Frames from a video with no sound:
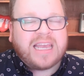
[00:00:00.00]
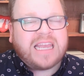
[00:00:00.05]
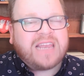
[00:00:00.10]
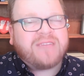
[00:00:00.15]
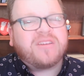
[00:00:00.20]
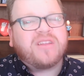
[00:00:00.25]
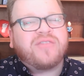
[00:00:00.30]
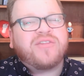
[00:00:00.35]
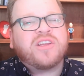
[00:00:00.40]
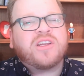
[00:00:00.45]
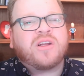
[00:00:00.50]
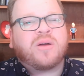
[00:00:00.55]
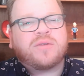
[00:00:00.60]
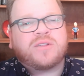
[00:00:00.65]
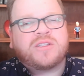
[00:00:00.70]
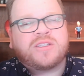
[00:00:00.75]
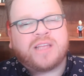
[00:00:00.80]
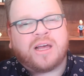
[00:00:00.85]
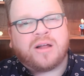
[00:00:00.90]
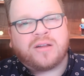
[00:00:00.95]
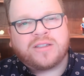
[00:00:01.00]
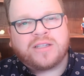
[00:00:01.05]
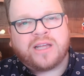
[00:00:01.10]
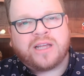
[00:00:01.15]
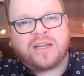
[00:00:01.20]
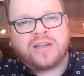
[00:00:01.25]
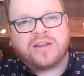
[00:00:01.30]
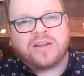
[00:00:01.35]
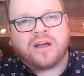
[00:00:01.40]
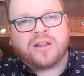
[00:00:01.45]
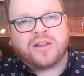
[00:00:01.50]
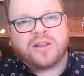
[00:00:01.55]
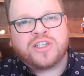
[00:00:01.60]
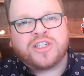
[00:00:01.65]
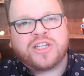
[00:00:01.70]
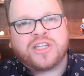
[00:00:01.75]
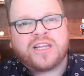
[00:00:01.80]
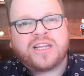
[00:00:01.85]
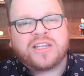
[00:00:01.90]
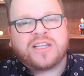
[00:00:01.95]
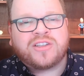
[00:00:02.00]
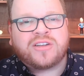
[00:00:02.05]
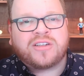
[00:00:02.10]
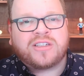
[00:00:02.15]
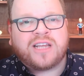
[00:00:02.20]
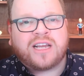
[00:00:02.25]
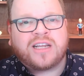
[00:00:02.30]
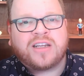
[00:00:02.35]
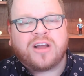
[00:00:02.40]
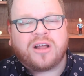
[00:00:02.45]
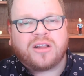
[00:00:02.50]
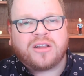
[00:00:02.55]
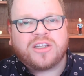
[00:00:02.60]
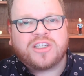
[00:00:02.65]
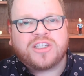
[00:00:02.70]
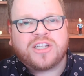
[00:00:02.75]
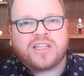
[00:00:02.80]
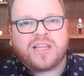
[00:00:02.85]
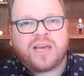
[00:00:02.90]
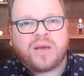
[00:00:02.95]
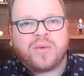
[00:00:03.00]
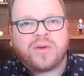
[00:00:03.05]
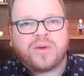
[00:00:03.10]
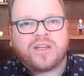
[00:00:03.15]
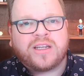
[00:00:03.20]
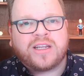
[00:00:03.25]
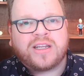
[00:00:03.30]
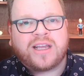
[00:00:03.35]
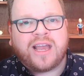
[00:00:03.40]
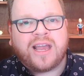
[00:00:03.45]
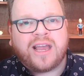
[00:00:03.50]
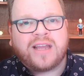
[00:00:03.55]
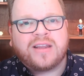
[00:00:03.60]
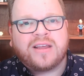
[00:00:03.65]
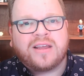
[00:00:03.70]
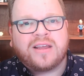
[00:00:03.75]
Even if you don't sell technology, is there technology that would indicate